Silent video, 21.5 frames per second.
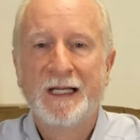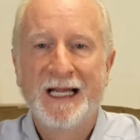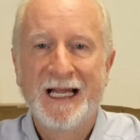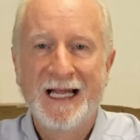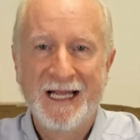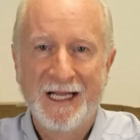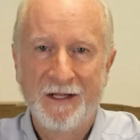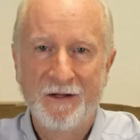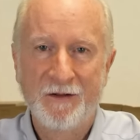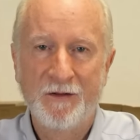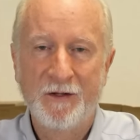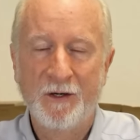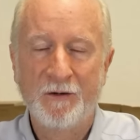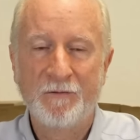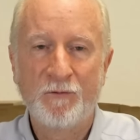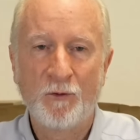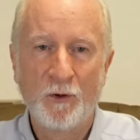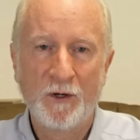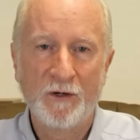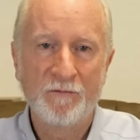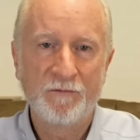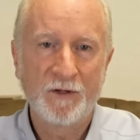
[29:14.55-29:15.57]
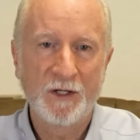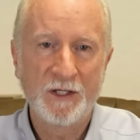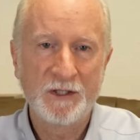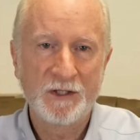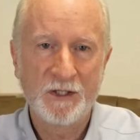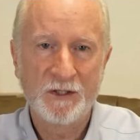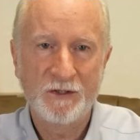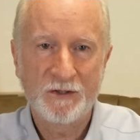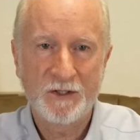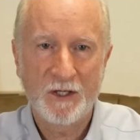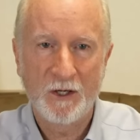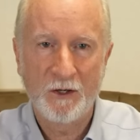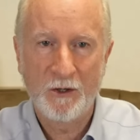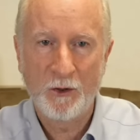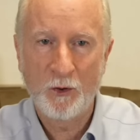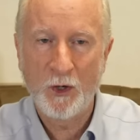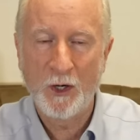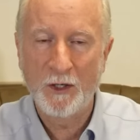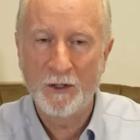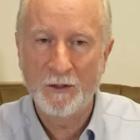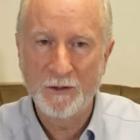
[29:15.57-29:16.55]
And therefore inflation is going to
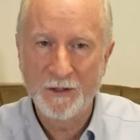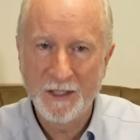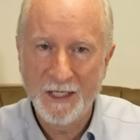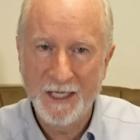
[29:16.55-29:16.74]
go up.